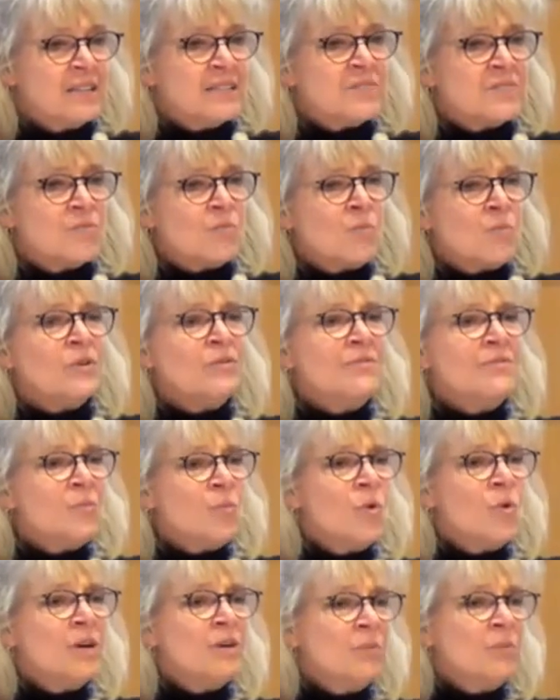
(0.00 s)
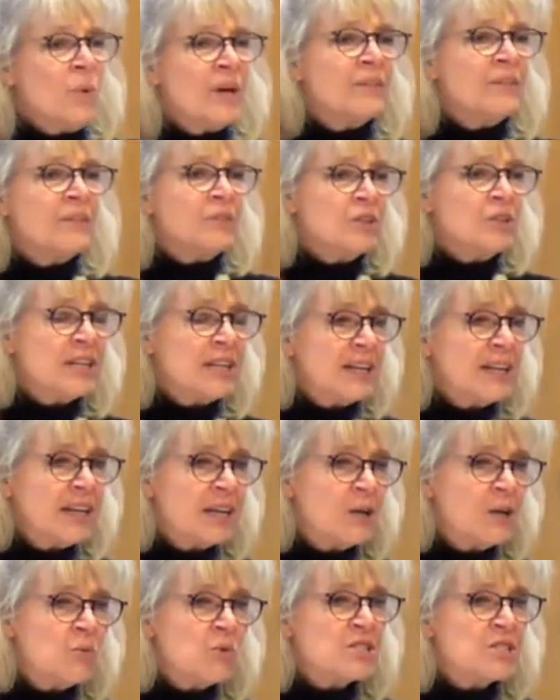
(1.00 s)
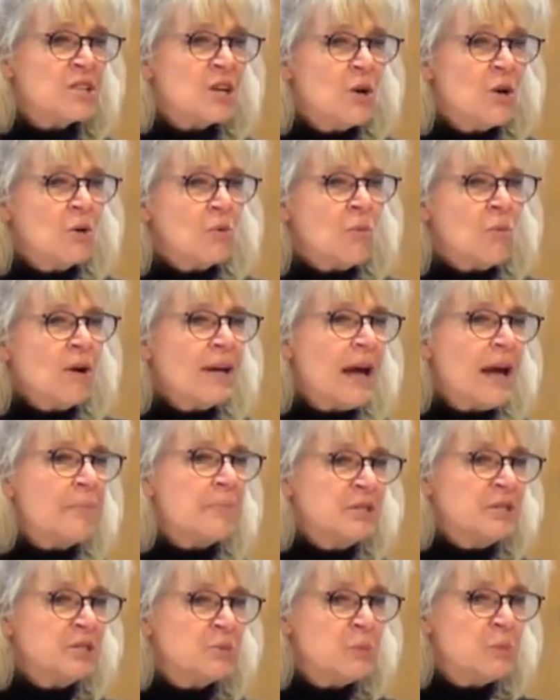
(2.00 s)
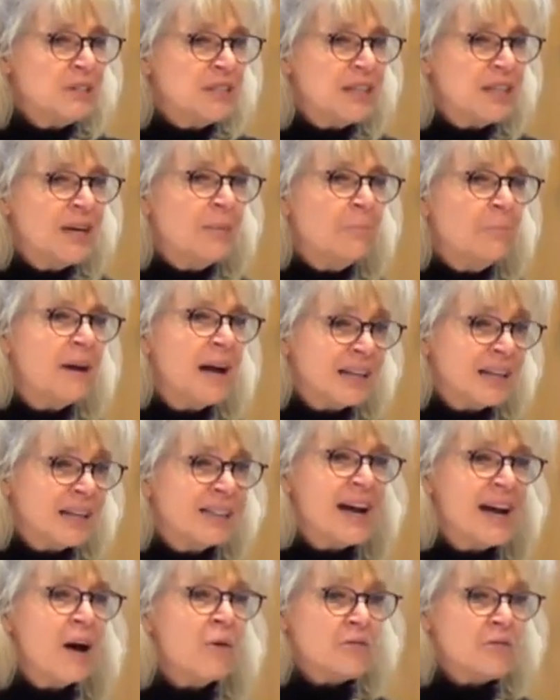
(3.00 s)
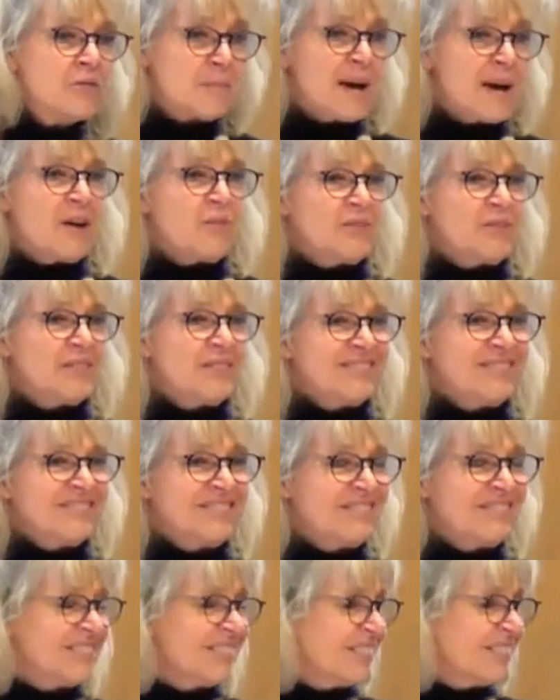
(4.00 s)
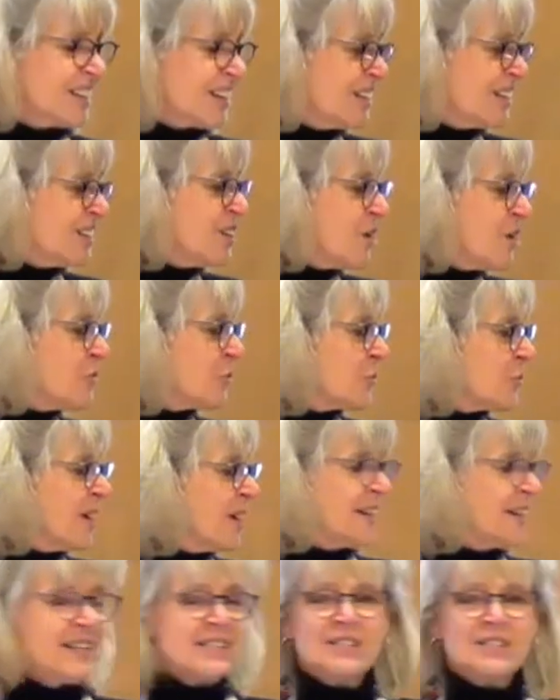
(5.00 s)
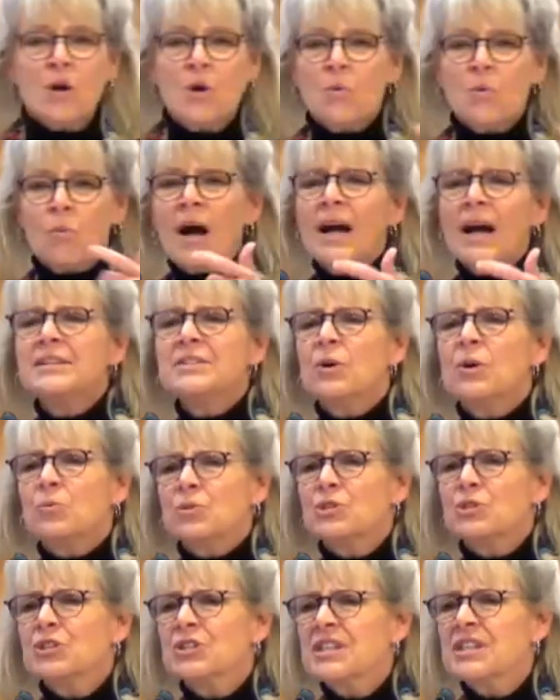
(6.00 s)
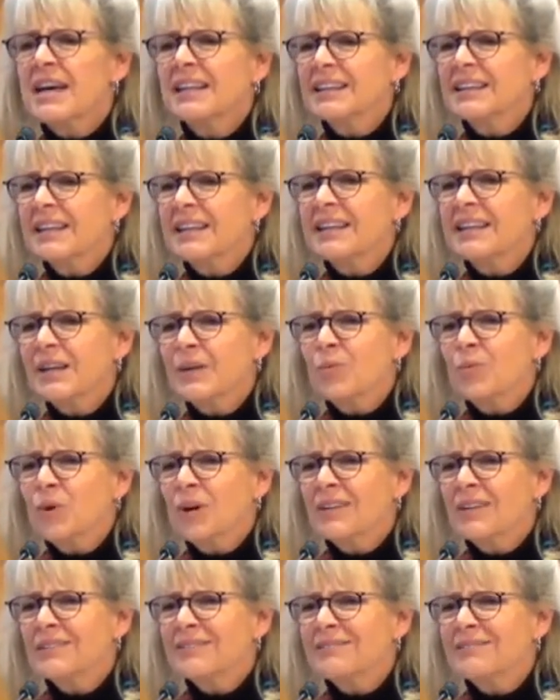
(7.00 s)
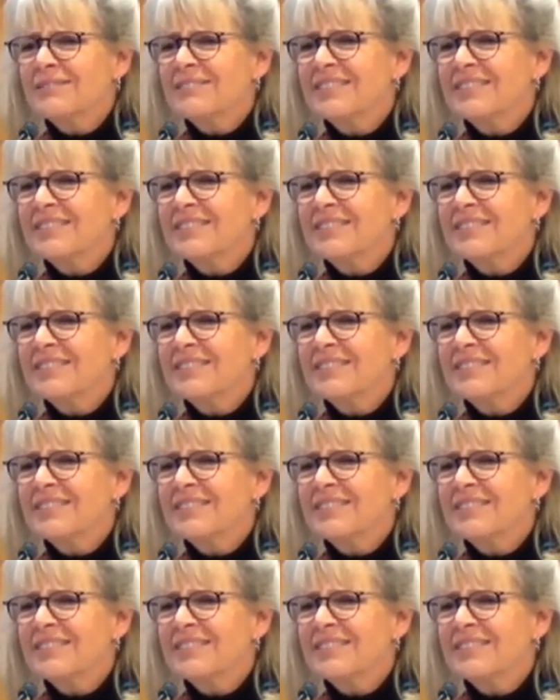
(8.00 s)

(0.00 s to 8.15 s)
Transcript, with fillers: One, one way of looking at it was what happens when you come back down the mountain? Another way is why don't you tell anyone?